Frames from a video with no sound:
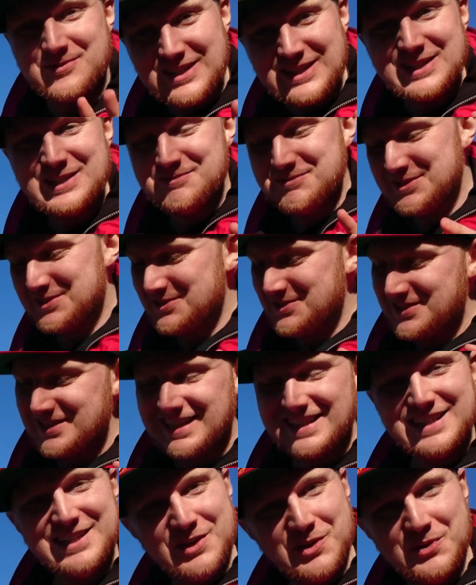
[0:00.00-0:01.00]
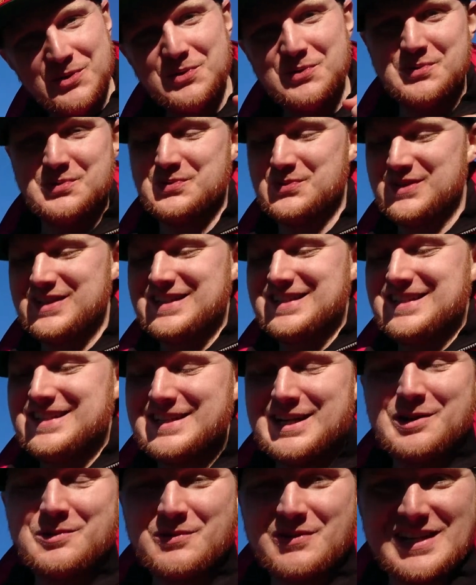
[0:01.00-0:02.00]
ranked up for 2 shiny. Whew.
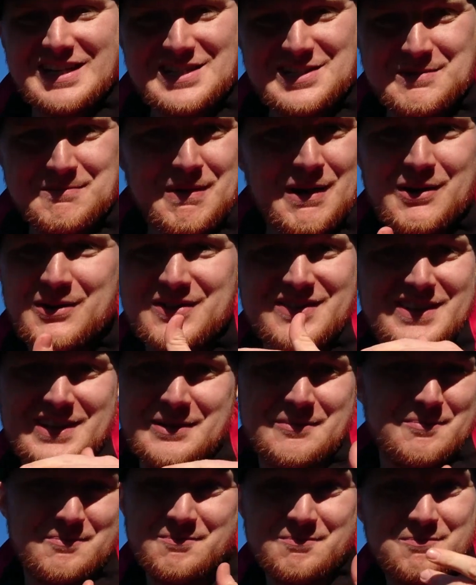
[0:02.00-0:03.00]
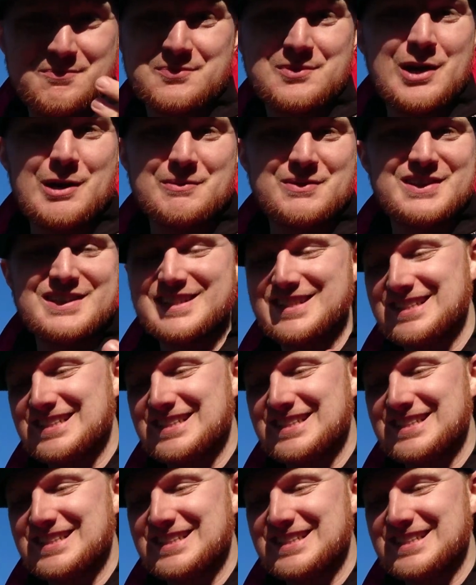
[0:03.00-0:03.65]
Now with Asian power that I'm probably gonna